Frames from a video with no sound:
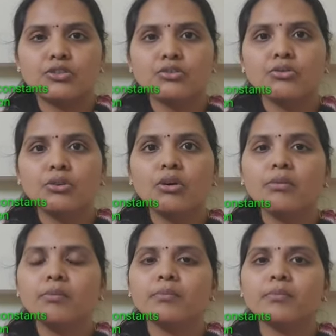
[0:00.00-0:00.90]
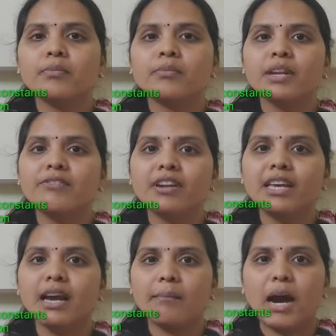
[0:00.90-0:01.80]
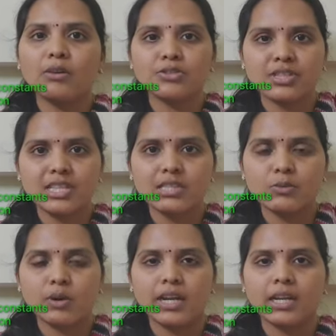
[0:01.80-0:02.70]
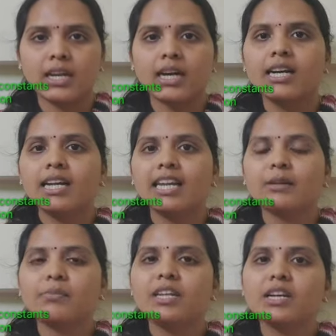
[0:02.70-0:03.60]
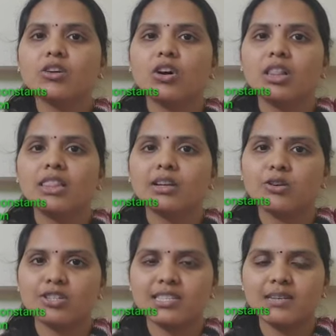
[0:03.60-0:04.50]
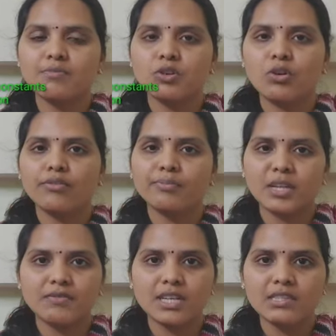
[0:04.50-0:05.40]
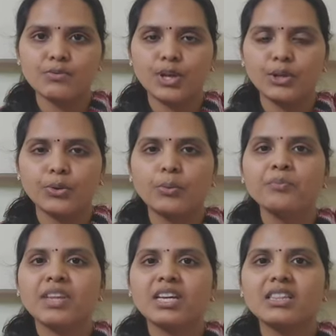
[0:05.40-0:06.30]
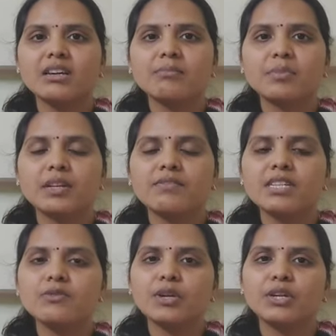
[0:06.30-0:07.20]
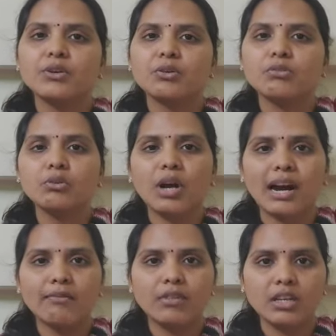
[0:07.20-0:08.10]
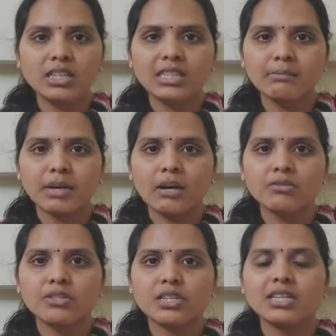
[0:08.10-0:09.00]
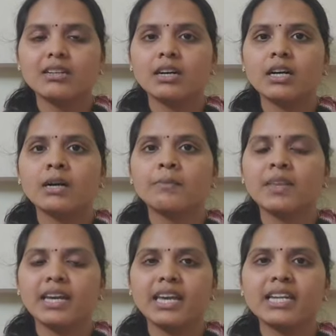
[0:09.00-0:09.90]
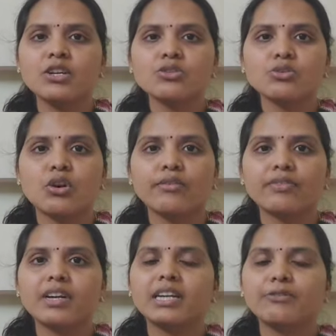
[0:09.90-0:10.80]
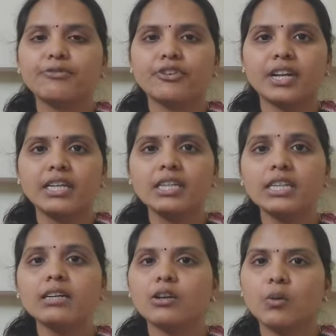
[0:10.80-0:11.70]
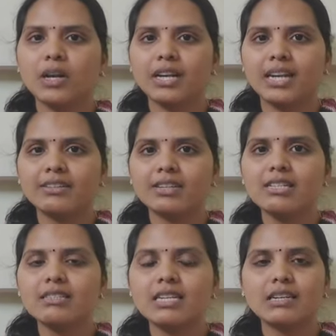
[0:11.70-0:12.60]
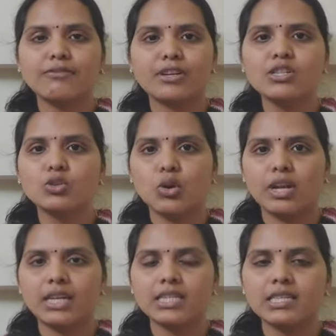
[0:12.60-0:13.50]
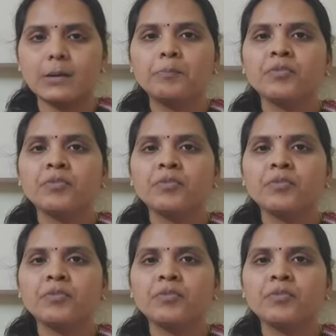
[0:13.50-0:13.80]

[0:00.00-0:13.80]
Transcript: to know briefly about this one, let me recall the concept of previous video. In the previous video, you have learnt about the areas of different quadrilaterals and different solids.